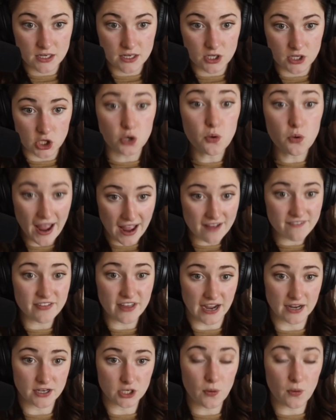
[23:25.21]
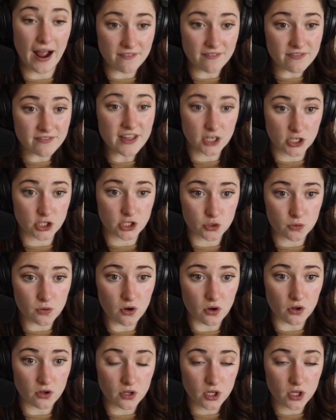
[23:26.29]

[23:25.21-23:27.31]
You have that control.